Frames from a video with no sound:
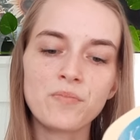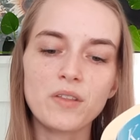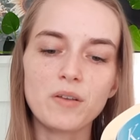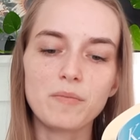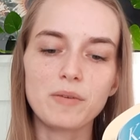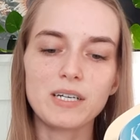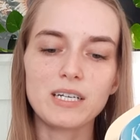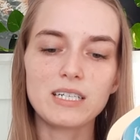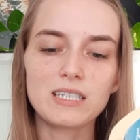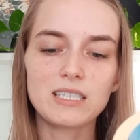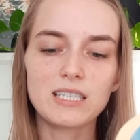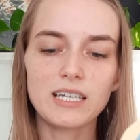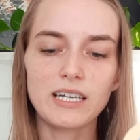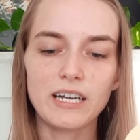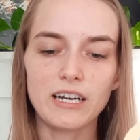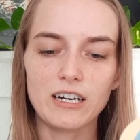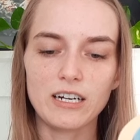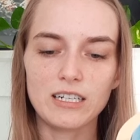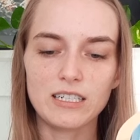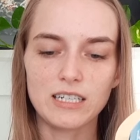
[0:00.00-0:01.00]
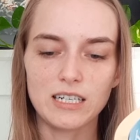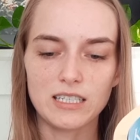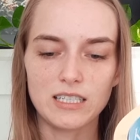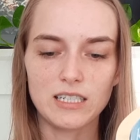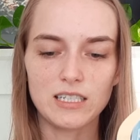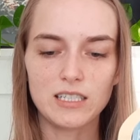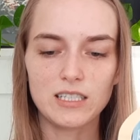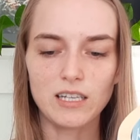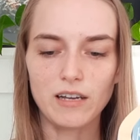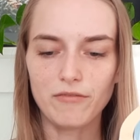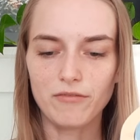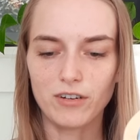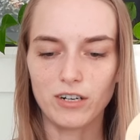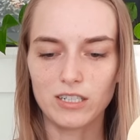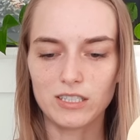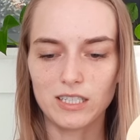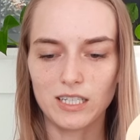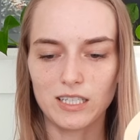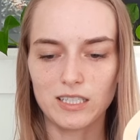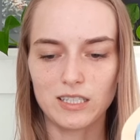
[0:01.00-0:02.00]
Because the carrot doesn't suffer,
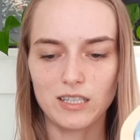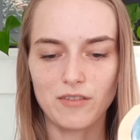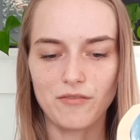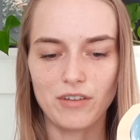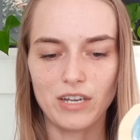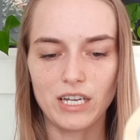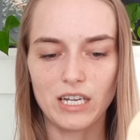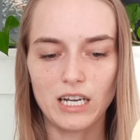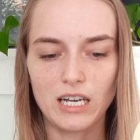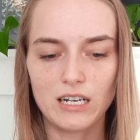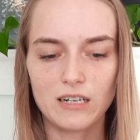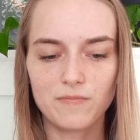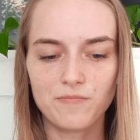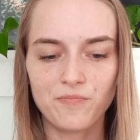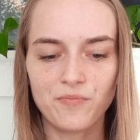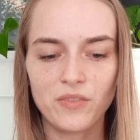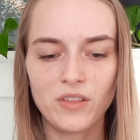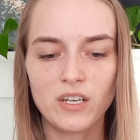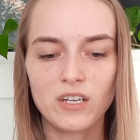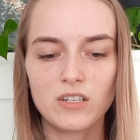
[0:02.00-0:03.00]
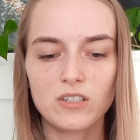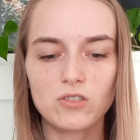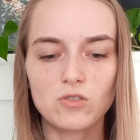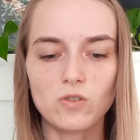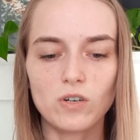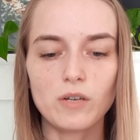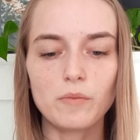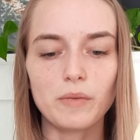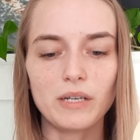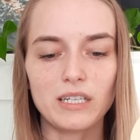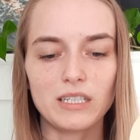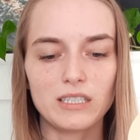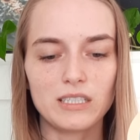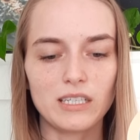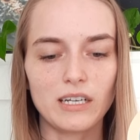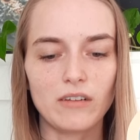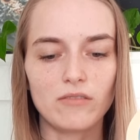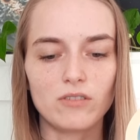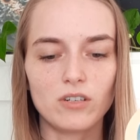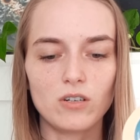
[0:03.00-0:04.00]
says the vegan. Soybeans
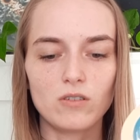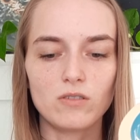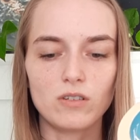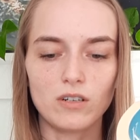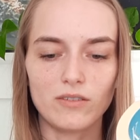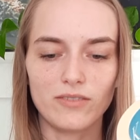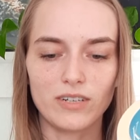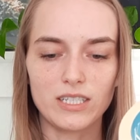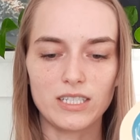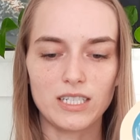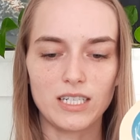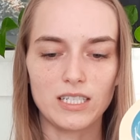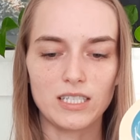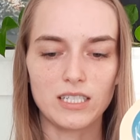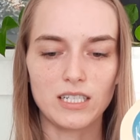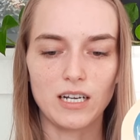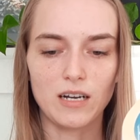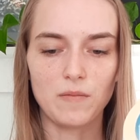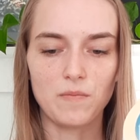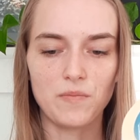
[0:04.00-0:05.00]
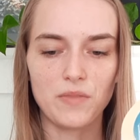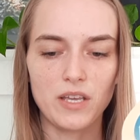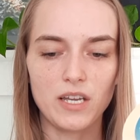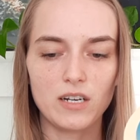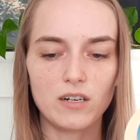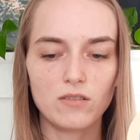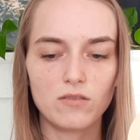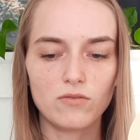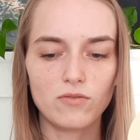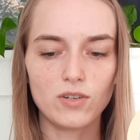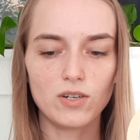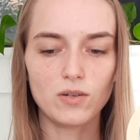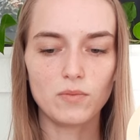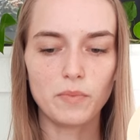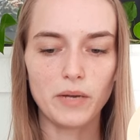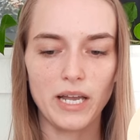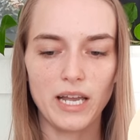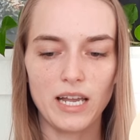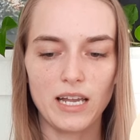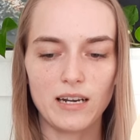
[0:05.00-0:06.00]
have no nervous system, they don't feel
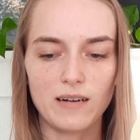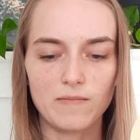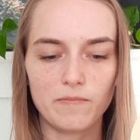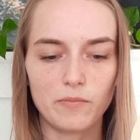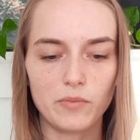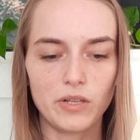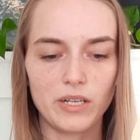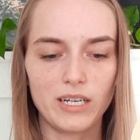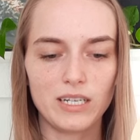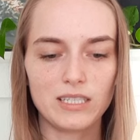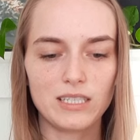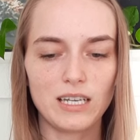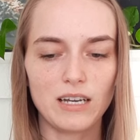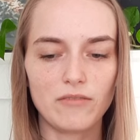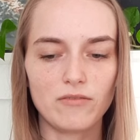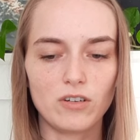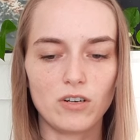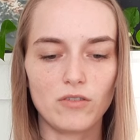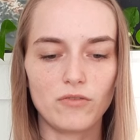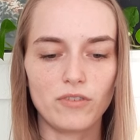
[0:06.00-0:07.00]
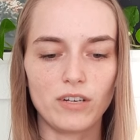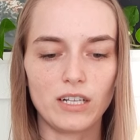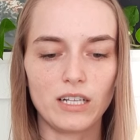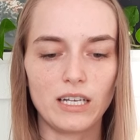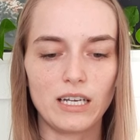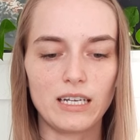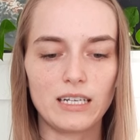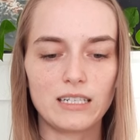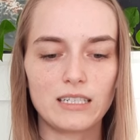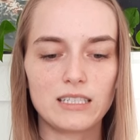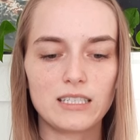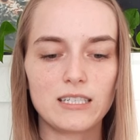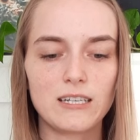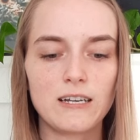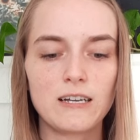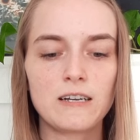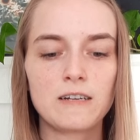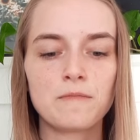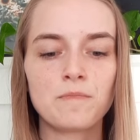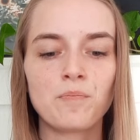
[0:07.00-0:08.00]
pain, plants have no feelings.
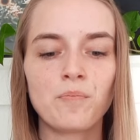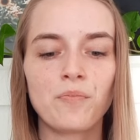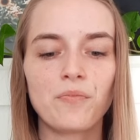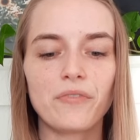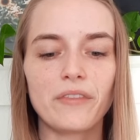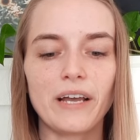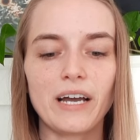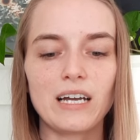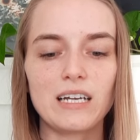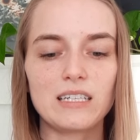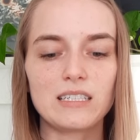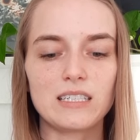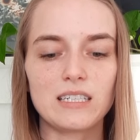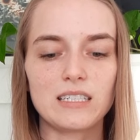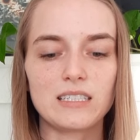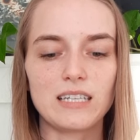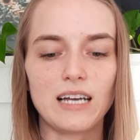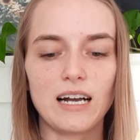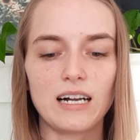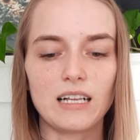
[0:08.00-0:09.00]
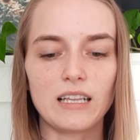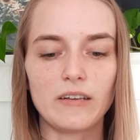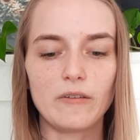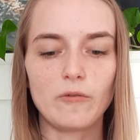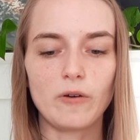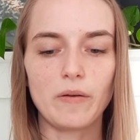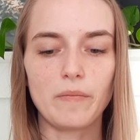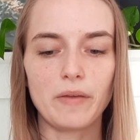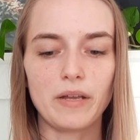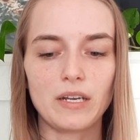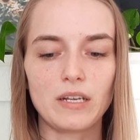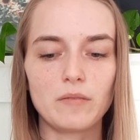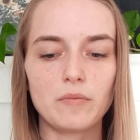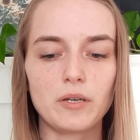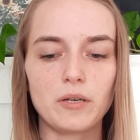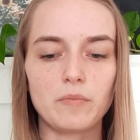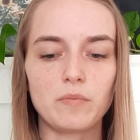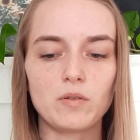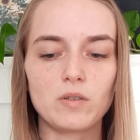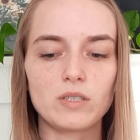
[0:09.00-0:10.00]
That is exactly what many
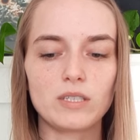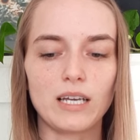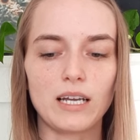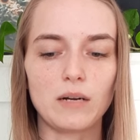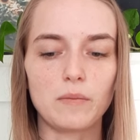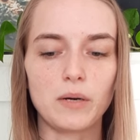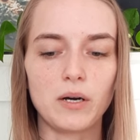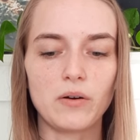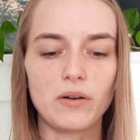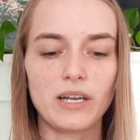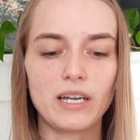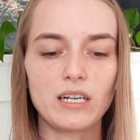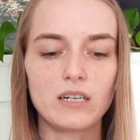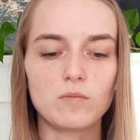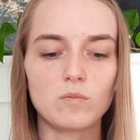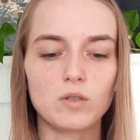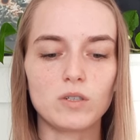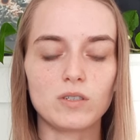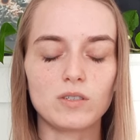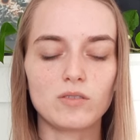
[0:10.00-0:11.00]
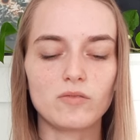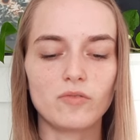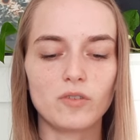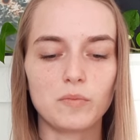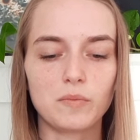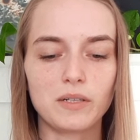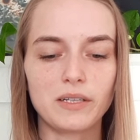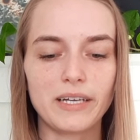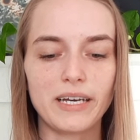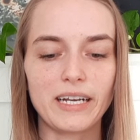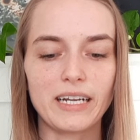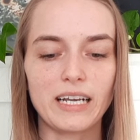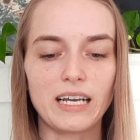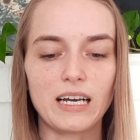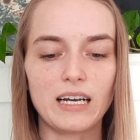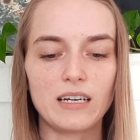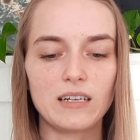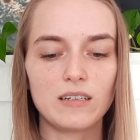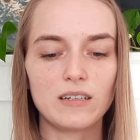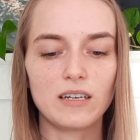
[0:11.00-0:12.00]
people said about animals for
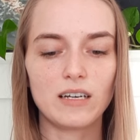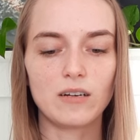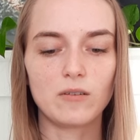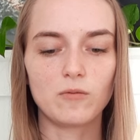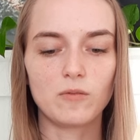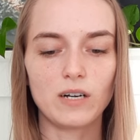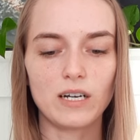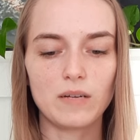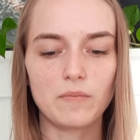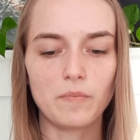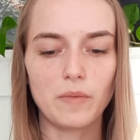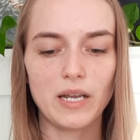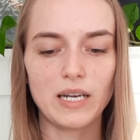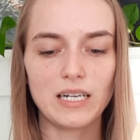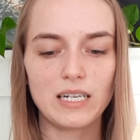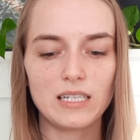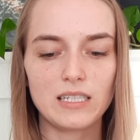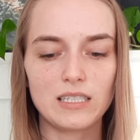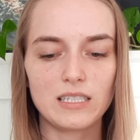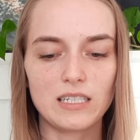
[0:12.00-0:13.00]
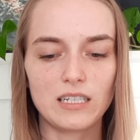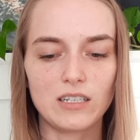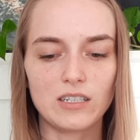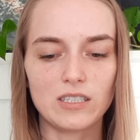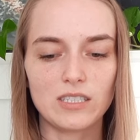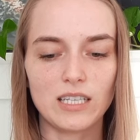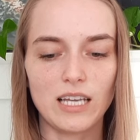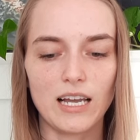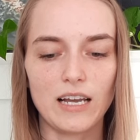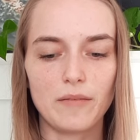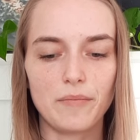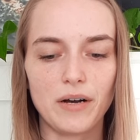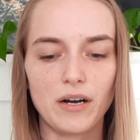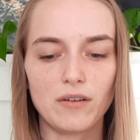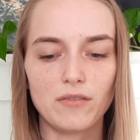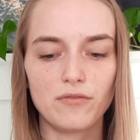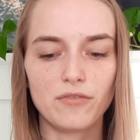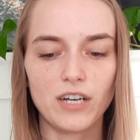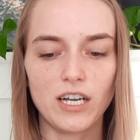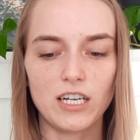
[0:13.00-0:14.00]
millennia, and what many still say
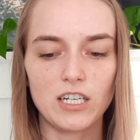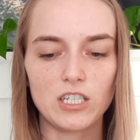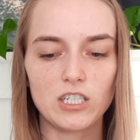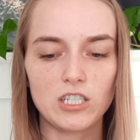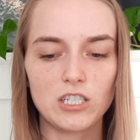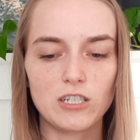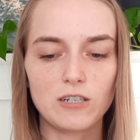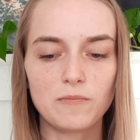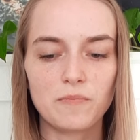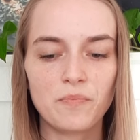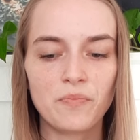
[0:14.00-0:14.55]
about fish.